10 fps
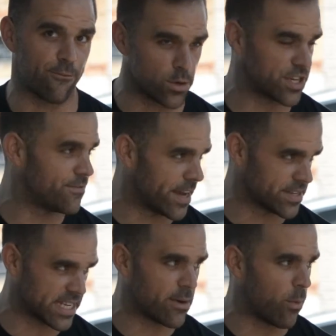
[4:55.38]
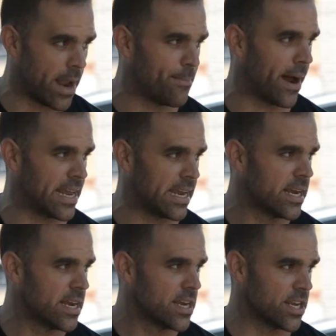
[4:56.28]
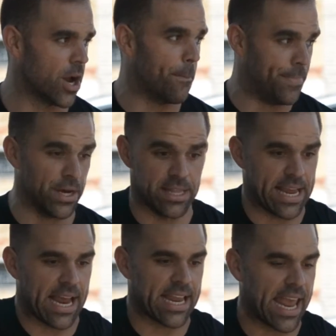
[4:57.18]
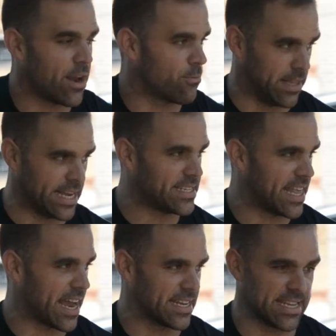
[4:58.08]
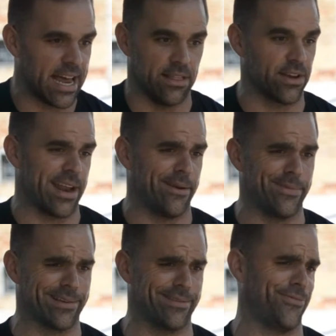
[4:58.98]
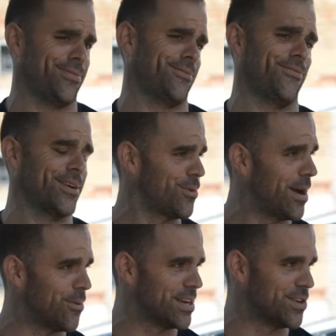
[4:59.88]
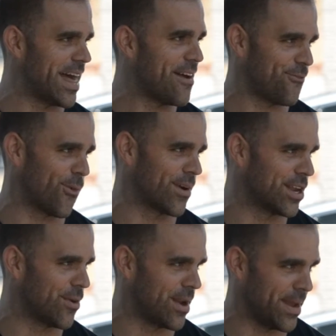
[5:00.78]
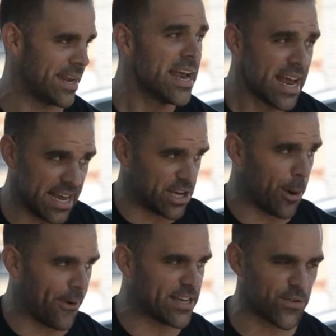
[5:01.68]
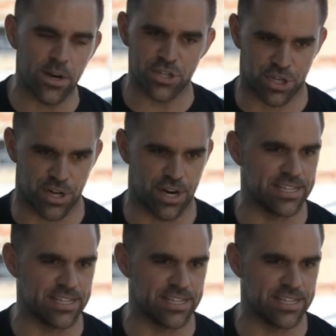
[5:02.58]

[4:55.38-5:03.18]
Fortune Veilside wide body, build. I can't relate to that because I look at it, I'm like, oh, what the fuck cool, I want to do that for. You know what I mean? Is there a place for it? Sure.